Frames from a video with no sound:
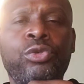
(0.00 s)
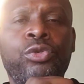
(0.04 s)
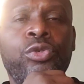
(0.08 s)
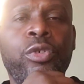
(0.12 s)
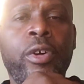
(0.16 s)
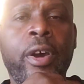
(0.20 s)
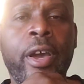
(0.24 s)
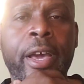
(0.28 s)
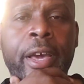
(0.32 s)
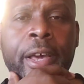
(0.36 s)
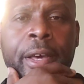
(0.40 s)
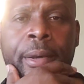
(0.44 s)

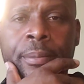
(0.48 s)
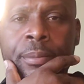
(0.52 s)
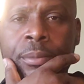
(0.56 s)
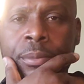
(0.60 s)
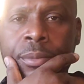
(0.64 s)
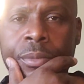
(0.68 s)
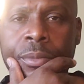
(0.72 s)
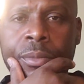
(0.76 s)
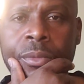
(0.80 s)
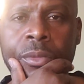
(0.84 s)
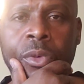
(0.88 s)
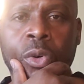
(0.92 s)
crab
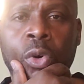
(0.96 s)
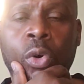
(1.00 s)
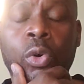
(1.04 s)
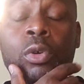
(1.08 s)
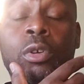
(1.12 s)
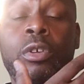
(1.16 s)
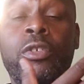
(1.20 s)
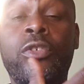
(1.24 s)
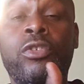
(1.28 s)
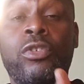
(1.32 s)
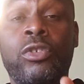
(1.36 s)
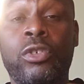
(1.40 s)
or
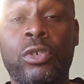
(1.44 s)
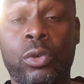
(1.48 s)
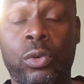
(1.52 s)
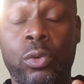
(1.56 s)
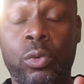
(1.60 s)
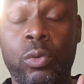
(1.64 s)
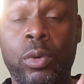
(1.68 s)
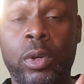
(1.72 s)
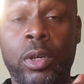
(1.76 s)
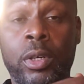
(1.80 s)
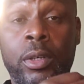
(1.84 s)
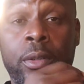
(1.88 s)
the
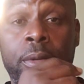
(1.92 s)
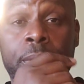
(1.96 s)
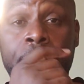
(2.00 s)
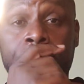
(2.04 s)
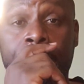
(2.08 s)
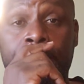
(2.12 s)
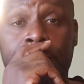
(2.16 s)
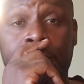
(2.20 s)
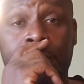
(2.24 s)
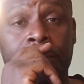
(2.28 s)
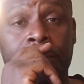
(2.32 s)
silkworm?